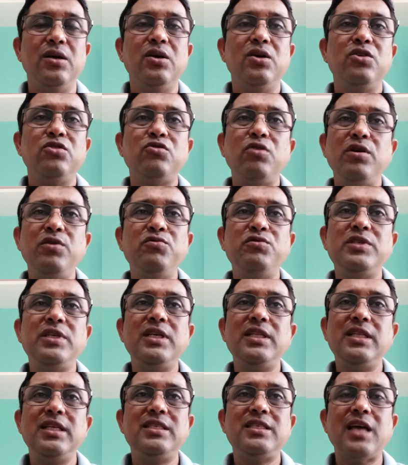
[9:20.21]
So you see,
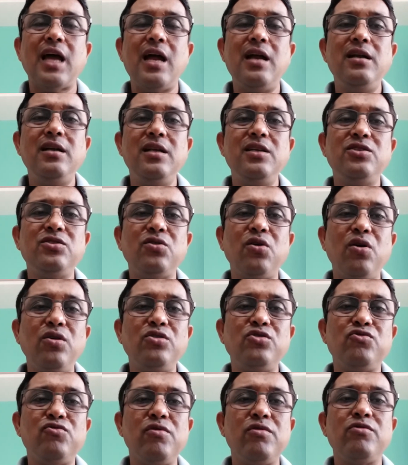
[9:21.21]
the child is not
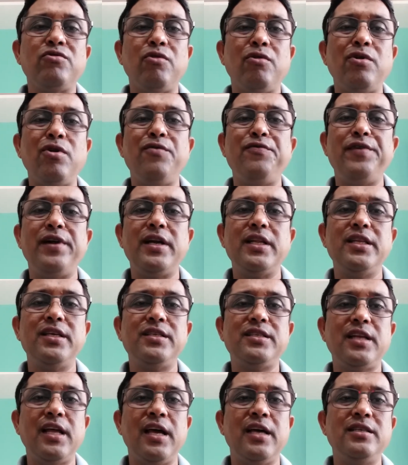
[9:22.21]
so grown up at this
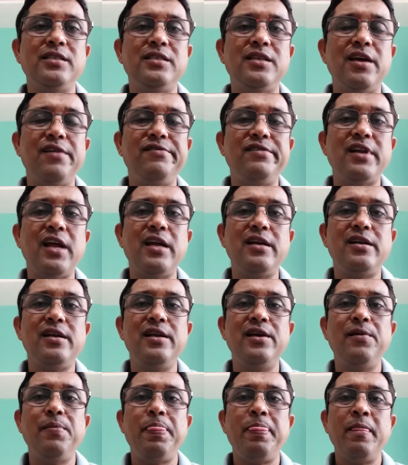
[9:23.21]
stage. Definitely